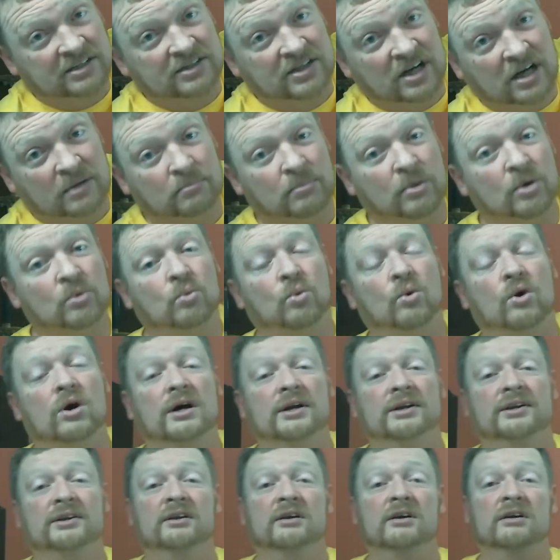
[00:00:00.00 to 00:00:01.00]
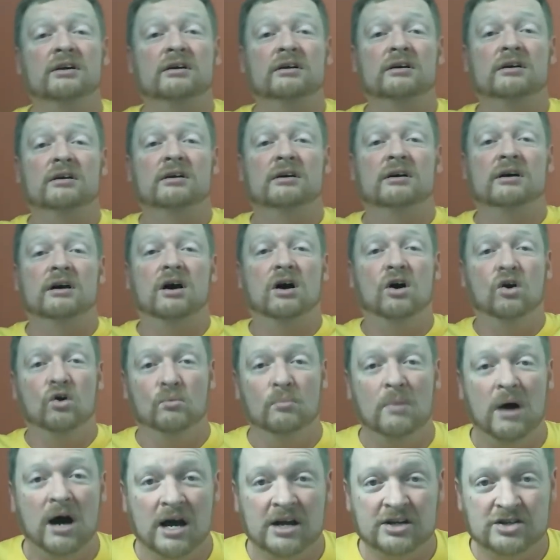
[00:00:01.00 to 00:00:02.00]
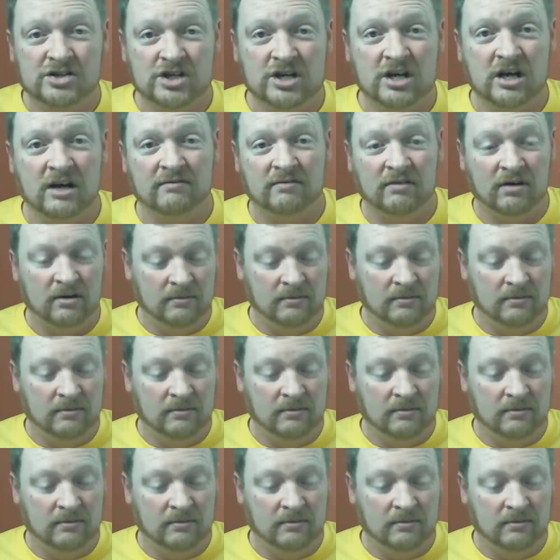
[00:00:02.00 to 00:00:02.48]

number 1 homage cover.